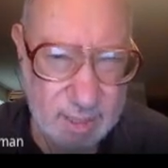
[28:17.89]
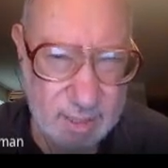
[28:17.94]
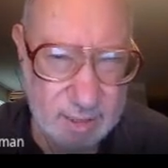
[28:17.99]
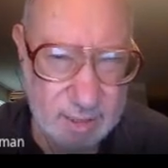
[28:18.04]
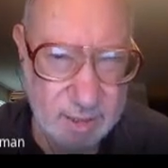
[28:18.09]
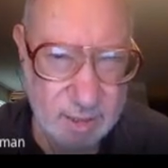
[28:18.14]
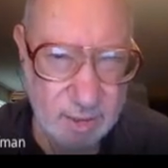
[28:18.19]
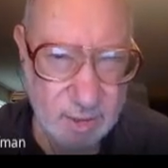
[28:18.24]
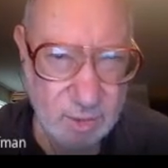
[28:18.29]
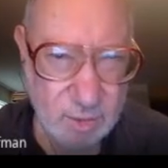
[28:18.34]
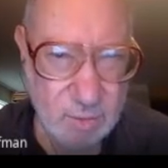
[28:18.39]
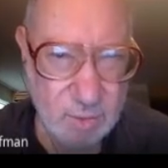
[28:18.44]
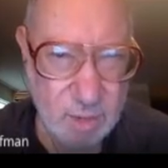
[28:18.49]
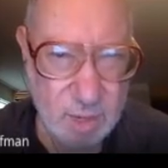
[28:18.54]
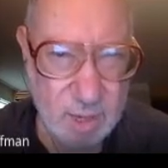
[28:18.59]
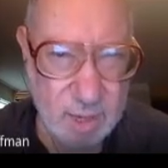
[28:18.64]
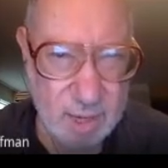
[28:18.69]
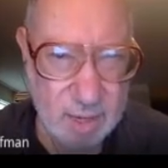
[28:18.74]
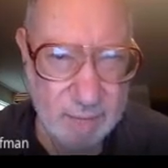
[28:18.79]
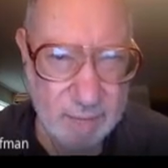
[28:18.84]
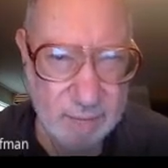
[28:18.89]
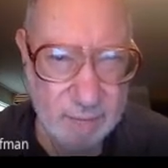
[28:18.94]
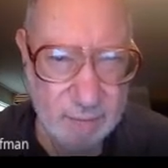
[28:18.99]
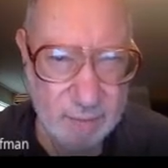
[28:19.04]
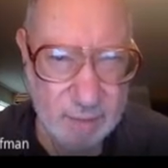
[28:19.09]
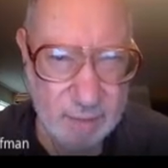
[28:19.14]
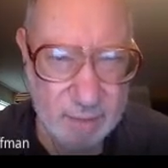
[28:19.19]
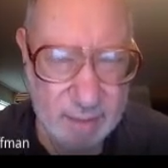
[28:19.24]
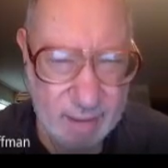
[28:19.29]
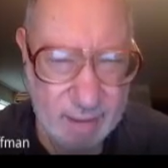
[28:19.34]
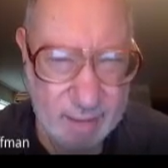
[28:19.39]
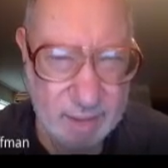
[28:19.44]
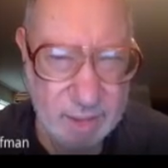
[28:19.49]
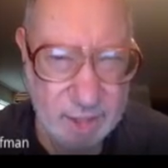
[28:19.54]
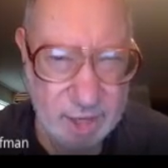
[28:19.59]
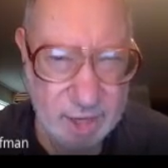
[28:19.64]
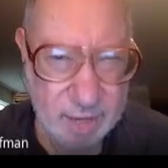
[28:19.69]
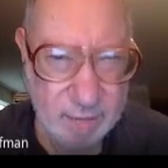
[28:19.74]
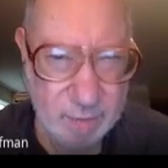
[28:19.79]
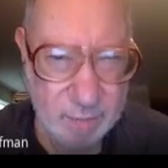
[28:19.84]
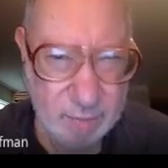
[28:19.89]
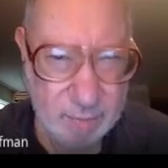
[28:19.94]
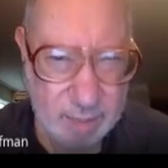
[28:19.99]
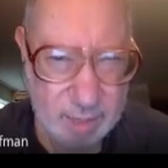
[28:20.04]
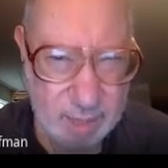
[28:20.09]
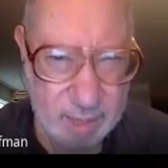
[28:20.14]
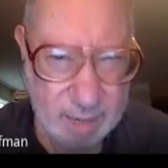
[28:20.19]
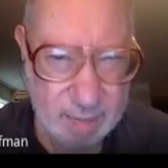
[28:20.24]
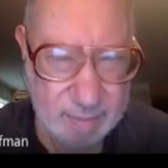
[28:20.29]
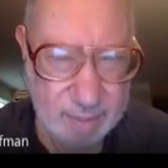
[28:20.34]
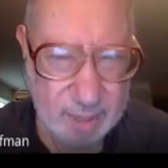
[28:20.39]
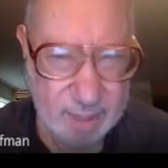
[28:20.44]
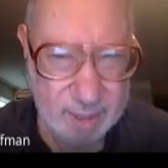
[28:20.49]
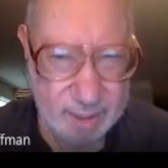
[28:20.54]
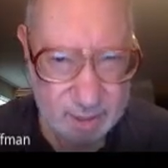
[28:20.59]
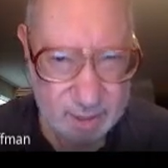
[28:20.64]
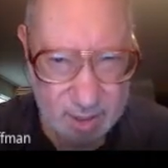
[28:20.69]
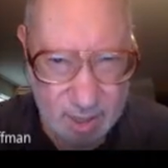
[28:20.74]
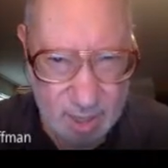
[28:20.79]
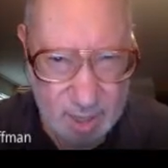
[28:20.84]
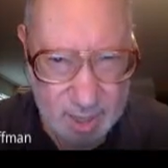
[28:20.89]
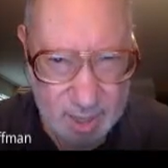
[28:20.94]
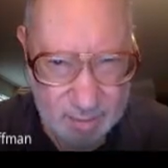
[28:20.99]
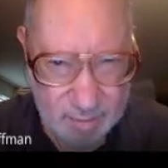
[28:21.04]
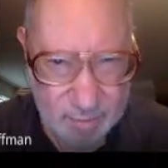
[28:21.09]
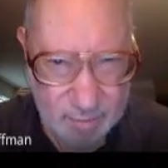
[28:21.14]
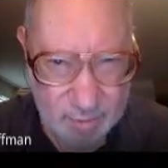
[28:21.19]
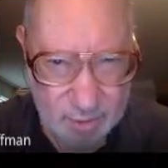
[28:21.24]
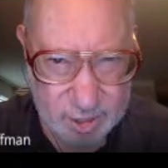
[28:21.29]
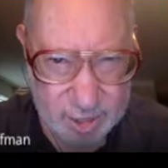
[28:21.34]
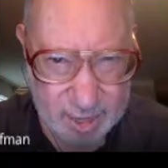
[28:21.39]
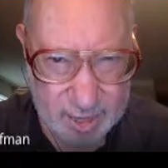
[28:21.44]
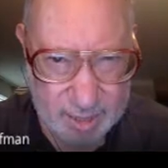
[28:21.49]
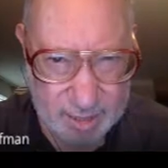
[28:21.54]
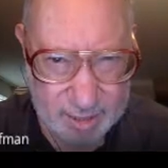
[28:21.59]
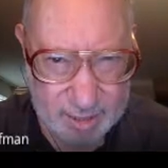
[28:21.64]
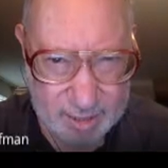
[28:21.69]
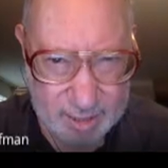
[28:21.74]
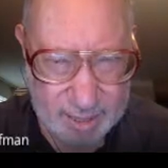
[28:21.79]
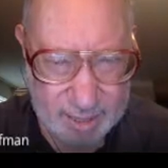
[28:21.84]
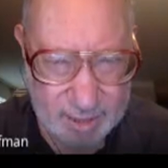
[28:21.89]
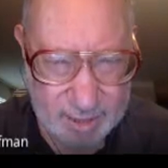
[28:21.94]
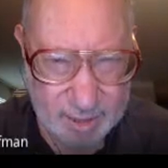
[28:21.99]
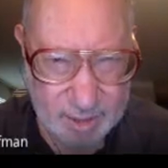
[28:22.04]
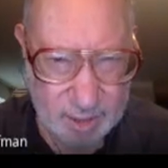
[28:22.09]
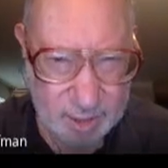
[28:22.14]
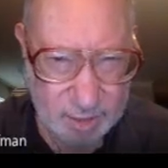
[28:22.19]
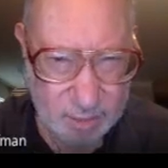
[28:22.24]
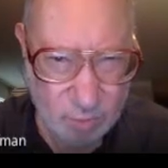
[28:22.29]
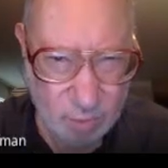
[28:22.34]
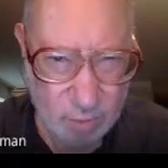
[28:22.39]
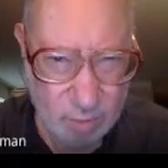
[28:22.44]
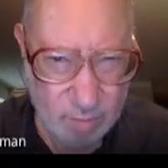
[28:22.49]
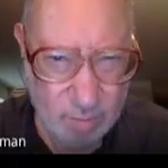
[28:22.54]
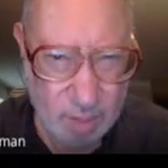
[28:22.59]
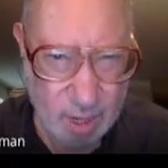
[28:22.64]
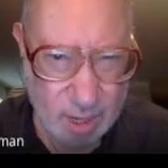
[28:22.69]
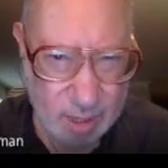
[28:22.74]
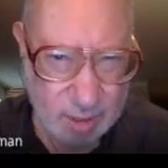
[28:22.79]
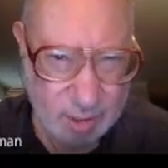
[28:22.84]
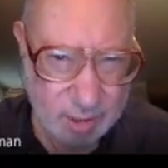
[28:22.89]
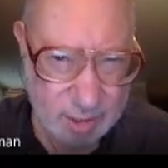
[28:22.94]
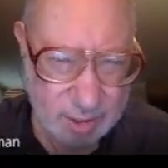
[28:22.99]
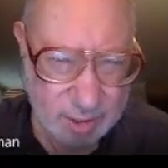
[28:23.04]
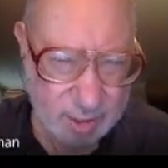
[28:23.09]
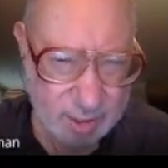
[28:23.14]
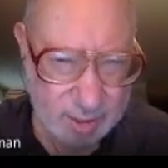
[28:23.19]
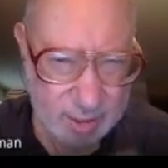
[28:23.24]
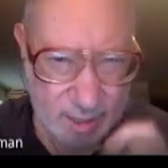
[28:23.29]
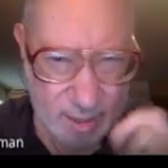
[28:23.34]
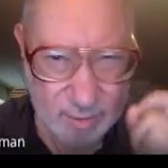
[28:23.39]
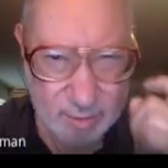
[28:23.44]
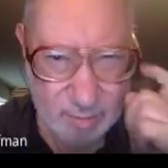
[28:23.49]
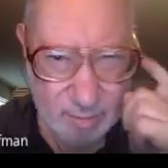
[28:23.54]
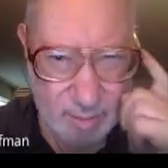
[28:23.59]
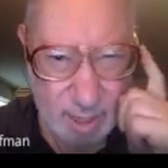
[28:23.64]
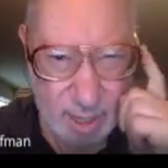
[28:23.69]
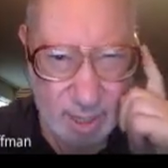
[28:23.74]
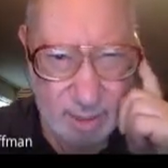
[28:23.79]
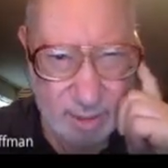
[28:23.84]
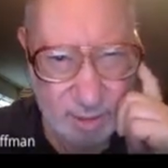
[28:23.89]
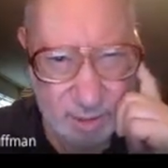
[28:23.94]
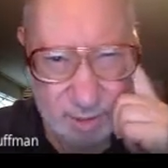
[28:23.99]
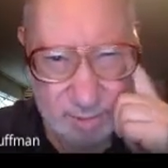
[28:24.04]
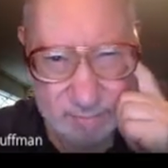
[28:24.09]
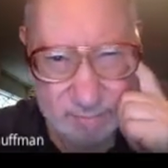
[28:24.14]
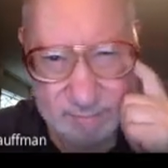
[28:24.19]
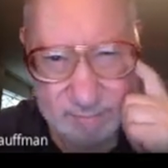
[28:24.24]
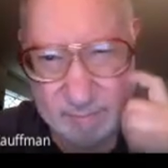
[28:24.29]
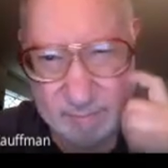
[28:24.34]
So if that J would be labeling a line which had its ends in one box and the other box.